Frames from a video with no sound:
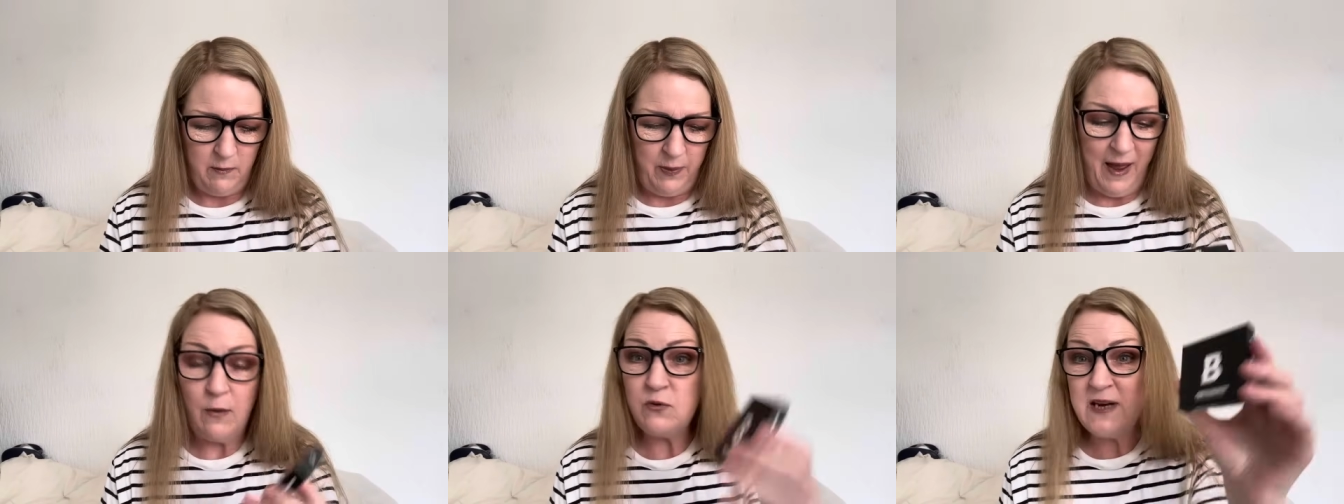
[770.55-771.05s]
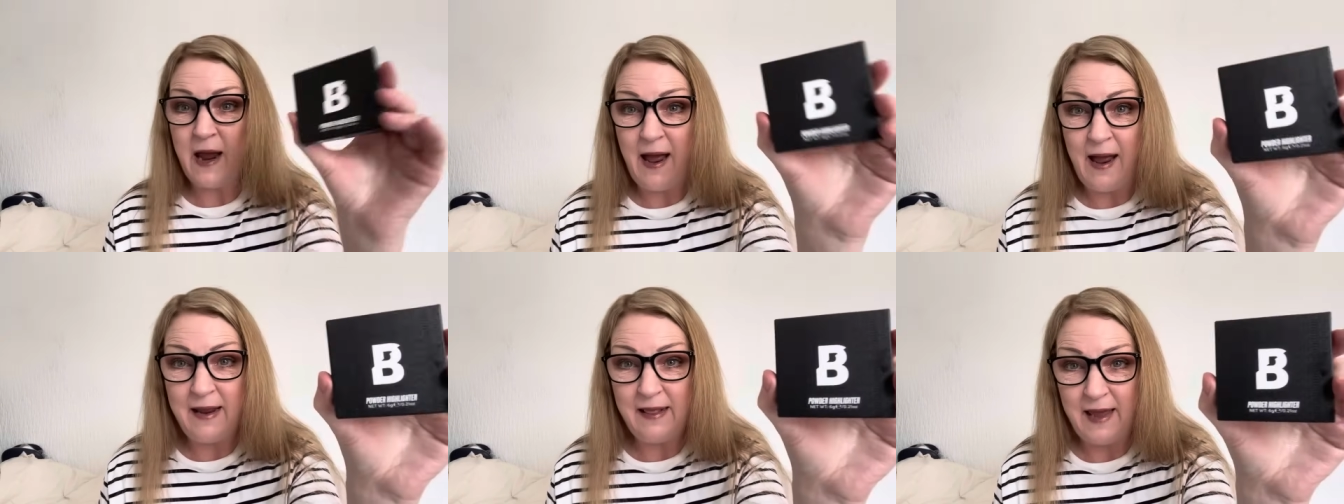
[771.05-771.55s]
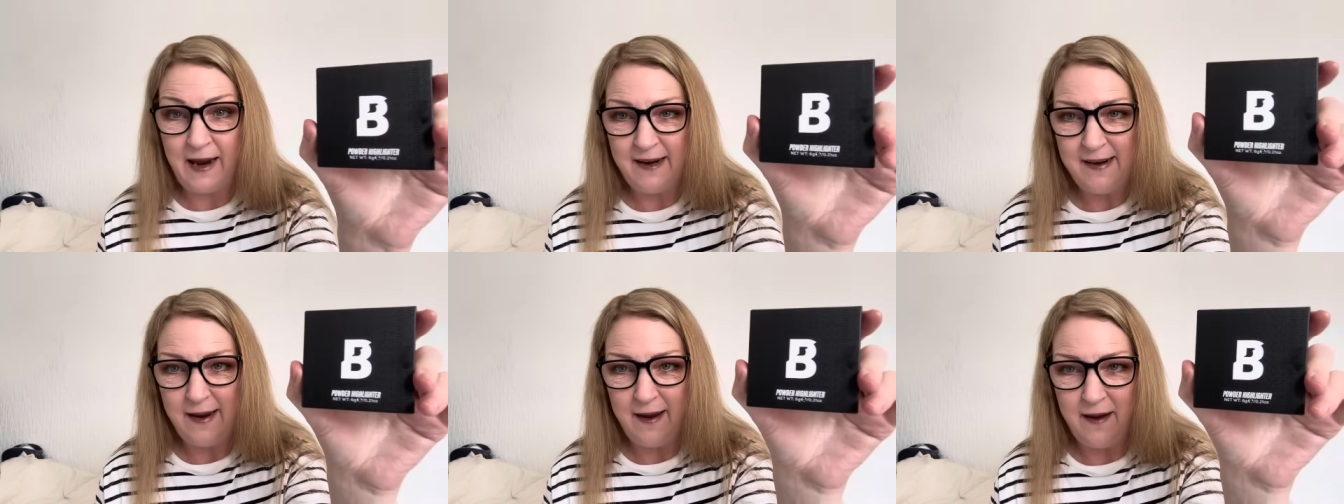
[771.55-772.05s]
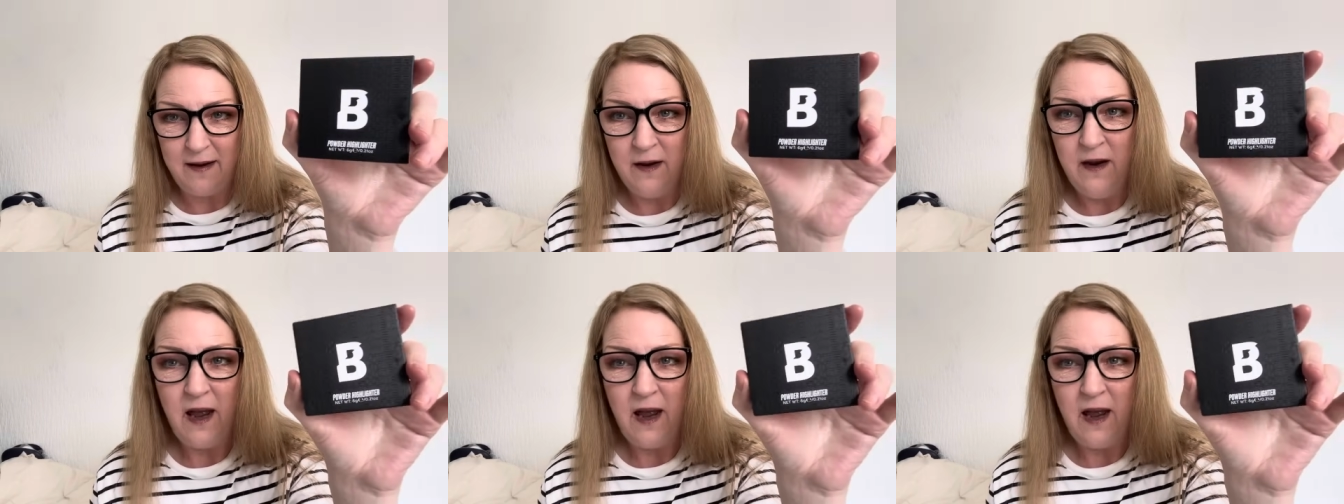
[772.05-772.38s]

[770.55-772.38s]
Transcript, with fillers: powder highlighter.